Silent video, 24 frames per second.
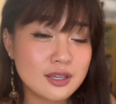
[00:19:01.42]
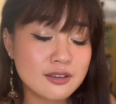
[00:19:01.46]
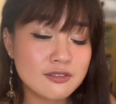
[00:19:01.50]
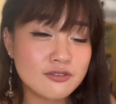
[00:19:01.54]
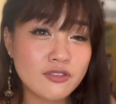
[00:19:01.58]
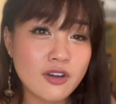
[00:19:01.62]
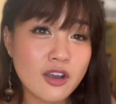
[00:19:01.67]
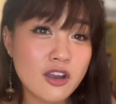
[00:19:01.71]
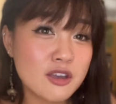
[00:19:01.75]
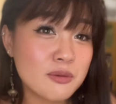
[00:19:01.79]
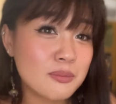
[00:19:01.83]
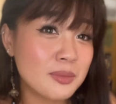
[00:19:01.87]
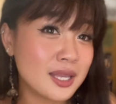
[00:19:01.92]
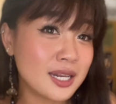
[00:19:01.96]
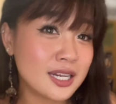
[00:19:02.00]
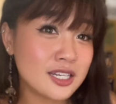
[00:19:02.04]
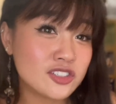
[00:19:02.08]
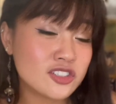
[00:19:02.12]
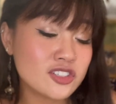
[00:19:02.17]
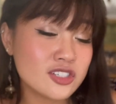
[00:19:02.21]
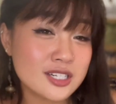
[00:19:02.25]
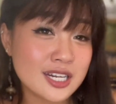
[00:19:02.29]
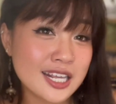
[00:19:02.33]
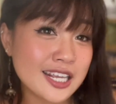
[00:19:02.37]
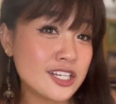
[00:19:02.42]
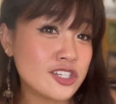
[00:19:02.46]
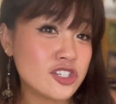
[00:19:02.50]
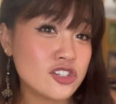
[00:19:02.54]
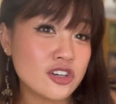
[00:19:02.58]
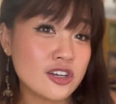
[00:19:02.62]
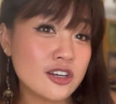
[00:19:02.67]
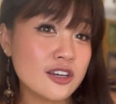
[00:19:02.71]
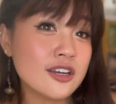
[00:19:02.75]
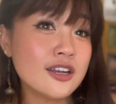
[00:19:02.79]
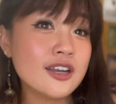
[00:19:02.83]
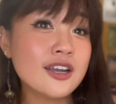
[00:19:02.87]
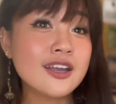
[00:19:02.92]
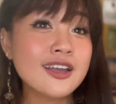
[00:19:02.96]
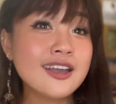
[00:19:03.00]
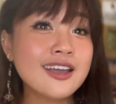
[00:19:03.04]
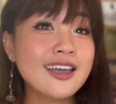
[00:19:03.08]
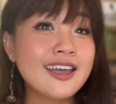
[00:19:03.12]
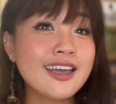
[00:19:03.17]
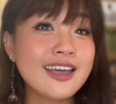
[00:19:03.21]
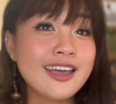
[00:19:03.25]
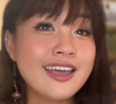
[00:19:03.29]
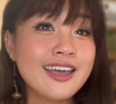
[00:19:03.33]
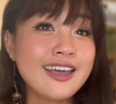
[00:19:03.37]
environment and to nature.
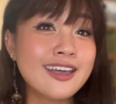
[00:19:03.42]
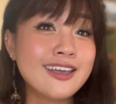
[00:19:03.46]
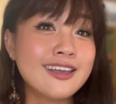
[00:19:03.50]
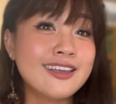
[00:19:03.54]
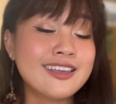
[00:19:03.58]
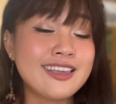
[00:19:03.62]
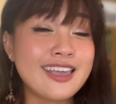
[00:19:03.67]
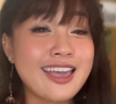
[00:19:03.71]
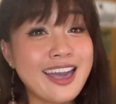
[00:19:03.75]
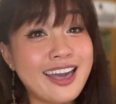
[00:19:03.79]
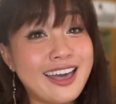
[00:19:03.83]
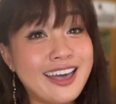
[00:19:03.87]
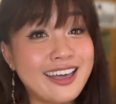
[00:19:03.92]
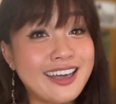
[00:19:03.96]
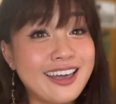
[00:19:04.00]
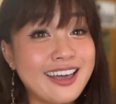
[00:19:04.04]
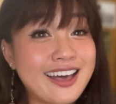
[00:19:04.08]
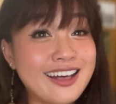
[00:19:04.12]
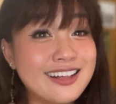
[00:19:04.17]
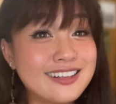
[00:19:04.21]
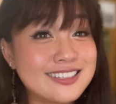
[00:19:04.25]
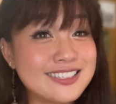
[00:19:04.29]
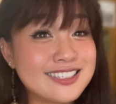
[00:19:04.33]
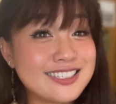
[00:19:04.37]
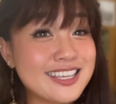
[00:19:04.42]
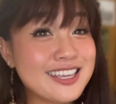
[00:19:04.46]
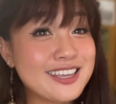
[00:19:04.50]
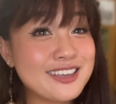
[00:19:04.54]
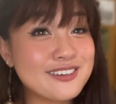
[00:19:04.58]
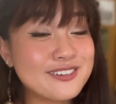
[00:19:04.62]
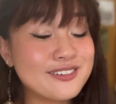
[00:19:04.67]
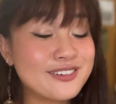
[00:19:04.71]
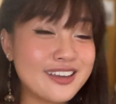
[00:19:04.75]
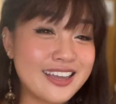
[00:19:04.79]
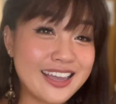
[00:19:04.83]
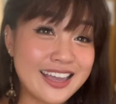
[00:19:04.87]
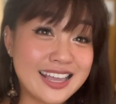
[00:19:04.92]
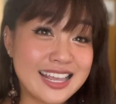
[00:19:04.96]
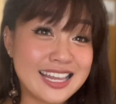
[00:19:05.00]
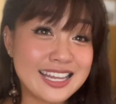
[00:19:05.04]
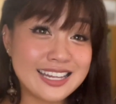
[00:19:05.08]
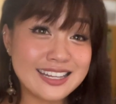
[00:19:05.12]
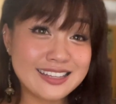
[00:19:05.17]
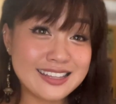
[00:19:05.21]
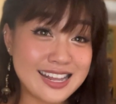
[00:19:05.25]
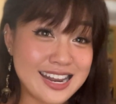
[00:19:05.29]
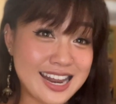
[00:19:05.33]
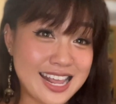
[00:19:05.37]
Yeah, I'll see you
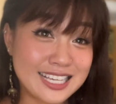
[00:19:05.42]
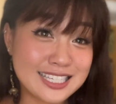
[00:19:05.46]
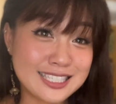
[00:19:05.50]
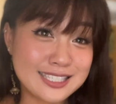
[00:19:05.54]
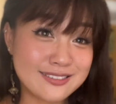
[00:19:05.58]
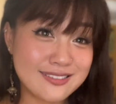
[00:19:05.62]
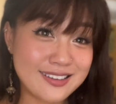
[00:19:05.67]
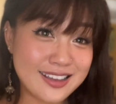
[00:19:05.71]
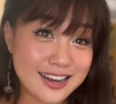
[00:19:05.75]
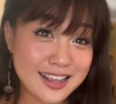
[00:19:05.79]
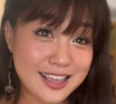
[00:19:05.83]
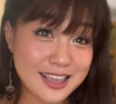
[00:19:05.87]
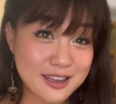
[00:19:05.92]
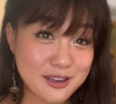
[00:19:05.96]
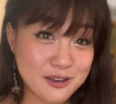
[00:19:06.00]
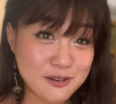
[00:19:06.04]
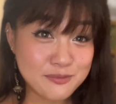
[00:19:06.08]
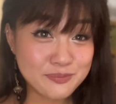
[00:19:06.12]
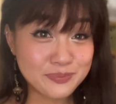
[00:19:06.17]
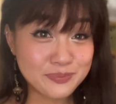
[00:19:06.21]
in the next video.